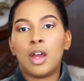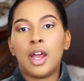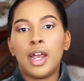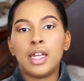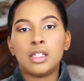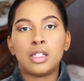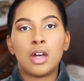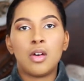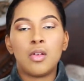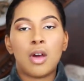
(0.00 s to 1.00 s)
Alright,
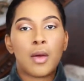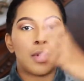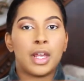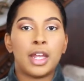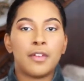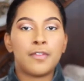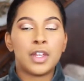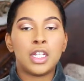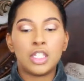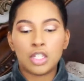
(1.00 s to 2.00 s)
so I went ahead and
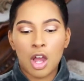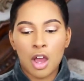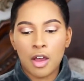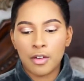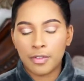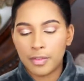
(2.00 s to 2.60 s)
finished off